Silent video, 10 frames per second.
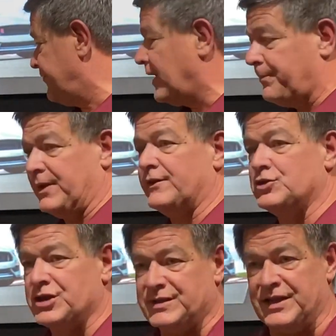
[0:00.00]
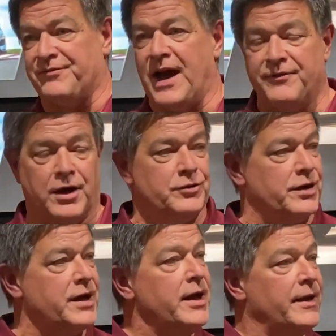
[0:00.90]
developing the
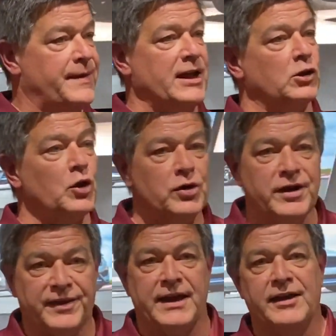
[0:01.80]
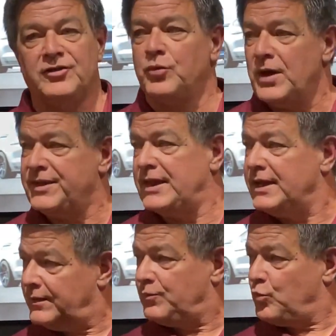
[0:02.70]
GT500, they learned things with
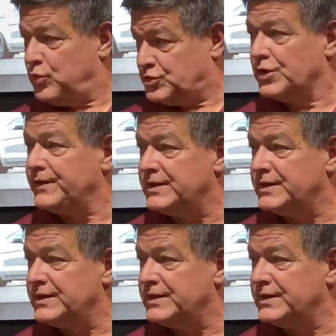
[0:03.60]
it during